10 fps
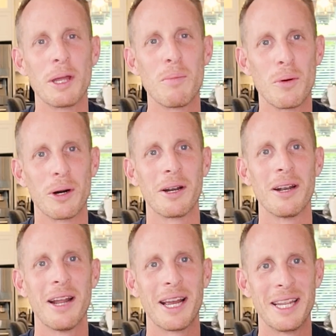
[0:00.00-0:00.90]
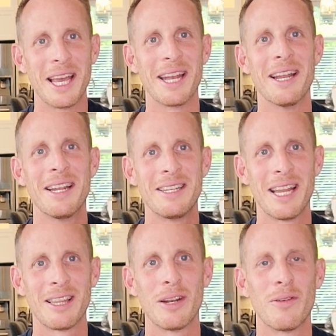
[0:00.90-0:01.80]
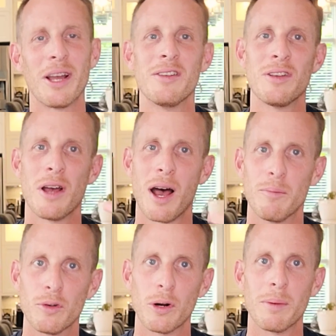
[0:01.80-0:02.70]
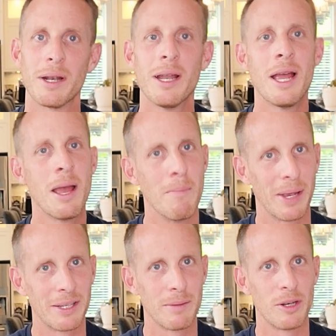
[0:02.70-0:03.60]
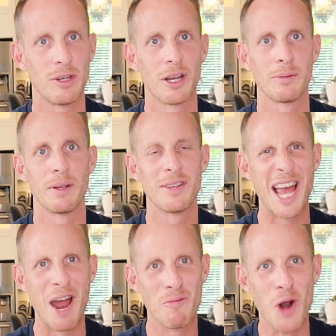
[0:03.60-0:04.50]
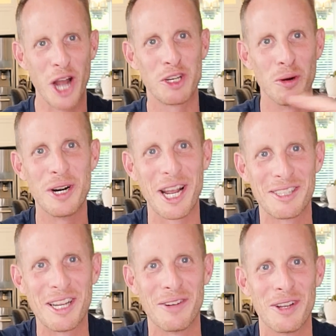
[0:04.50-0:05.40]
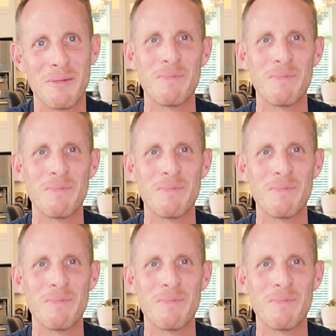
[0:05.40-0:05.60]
important, again, take the advice, absorb it, make some adjustments, and rock your next interview.